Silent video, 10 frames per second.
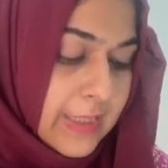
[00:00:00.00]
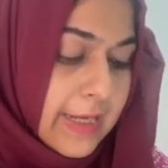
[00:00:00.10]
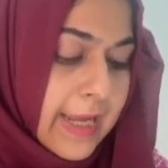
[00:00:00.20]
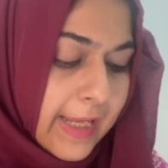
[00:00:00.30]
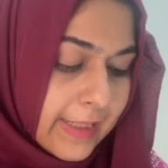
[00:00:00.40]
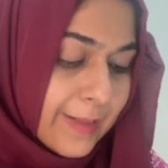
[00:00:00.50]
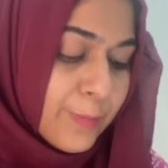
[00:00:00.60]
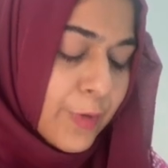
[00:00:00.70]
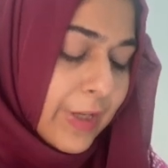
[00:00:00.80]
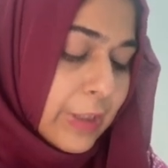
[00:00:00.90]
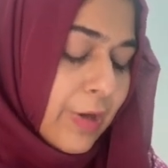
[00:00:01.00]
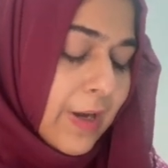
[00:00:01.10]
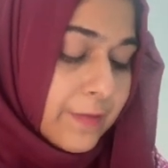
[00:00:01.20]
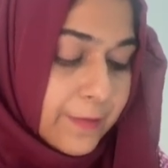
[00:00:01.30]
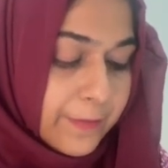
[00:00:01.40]
And net book value
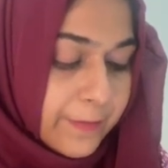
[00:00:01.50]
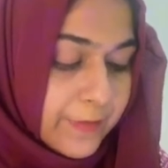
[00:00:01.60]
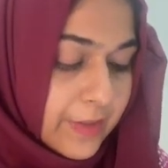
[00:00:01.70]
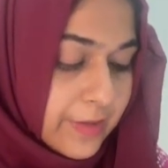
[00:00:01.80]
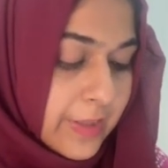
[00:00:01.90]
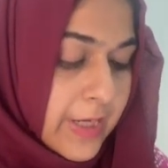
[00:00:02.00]
after fifth year